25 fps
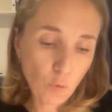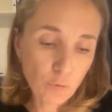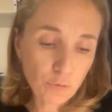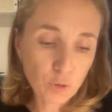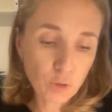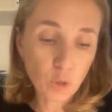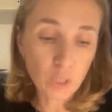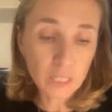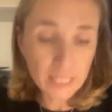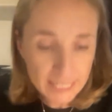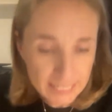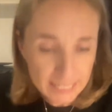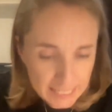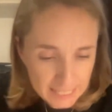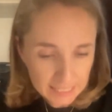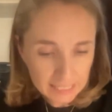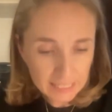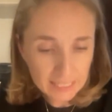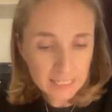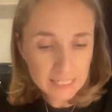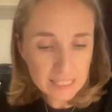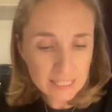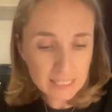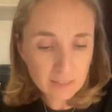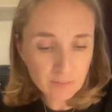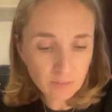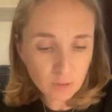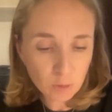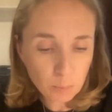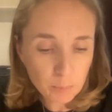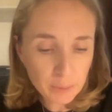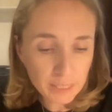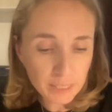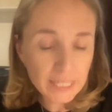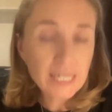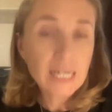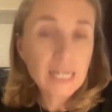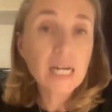your listeners, it will
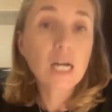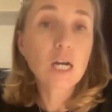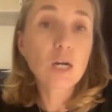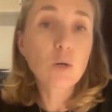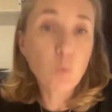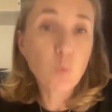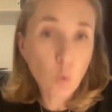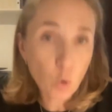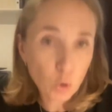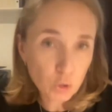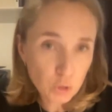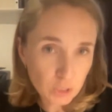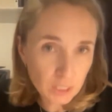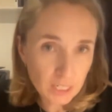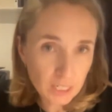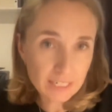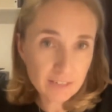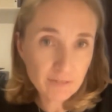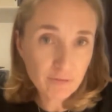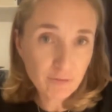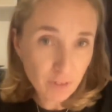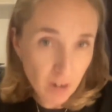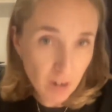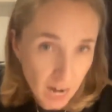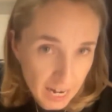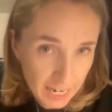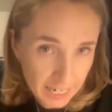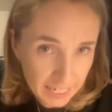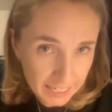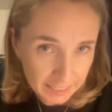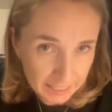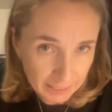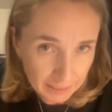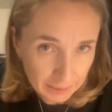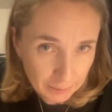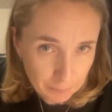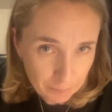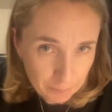be quarterly
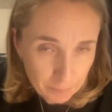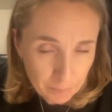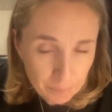filing.